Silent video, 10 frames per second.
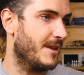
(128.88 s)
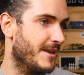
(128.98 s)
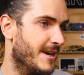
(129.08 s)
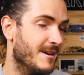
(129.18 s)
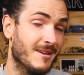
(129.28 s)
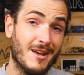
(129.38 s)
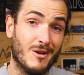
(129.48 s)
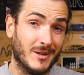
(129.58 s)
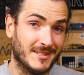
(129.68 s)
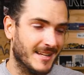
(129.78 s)
There they are.
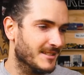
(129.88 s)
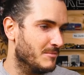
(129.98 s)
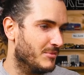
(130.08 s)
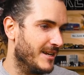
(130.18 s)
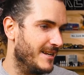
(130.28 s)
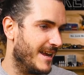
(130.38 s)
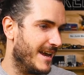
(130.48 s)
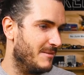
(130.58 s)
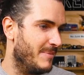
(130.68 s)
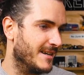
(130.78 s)
Once that's complete,
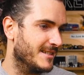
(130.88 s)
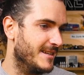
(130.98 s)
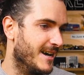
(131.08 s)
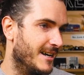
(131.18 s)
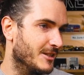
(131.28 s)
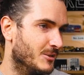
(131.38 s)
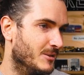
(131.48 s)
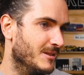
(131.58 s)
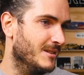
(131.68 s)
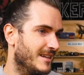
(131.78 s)
head back to the
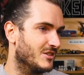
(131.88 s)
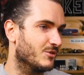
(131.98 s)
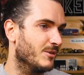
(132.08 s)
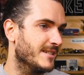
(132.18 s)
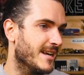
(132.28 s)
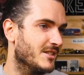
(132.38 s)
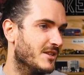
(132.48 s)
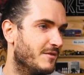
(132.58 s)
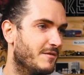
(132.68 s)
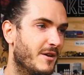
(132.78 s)
article and scroll down to
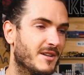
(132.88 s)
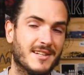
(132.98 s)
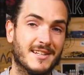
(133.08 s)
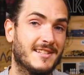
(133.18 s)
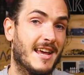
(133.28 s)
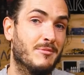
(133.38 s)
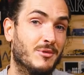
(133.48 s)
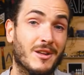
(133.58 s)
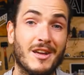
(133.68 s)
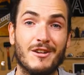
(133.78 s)
the first
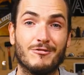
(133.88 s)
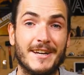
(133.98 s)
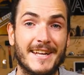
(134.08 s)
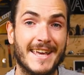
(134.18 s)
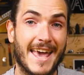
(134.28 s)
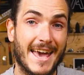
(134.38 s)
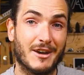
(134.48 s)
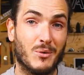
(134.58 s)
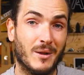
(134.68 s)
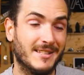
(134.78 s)
example, reading air
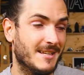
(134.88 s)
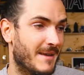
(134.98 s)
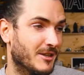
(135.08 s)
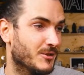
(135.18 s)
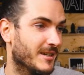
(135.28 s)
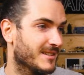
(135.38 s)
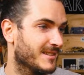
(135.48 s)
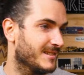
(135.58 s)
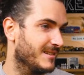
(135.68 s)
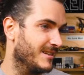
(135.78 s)
quality
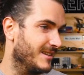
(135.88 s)
metrics.